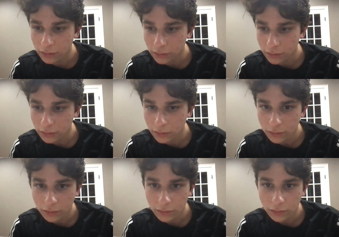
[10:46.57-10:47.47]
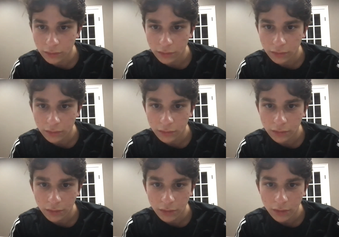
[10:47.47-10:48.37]

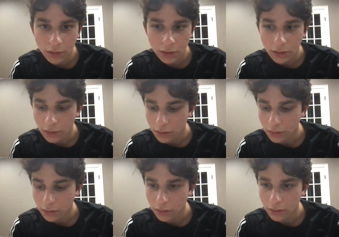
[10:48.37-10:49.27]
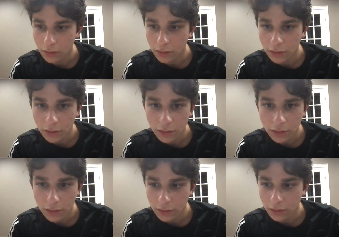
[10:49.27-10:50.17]
Nobody speaks.